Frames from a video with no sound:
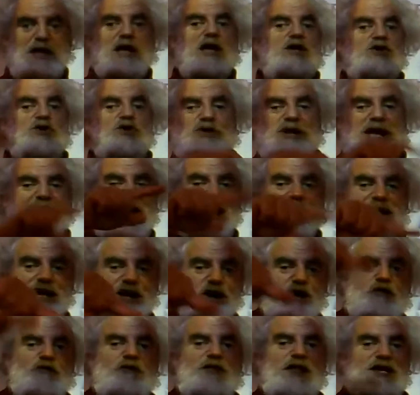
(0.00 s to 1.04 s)
you can't get
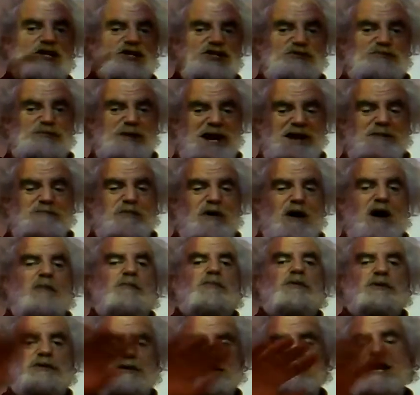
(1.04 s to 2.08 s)
over that speed
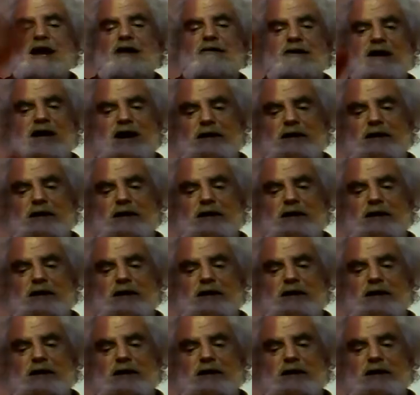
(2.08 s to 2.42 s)
bump to carry out a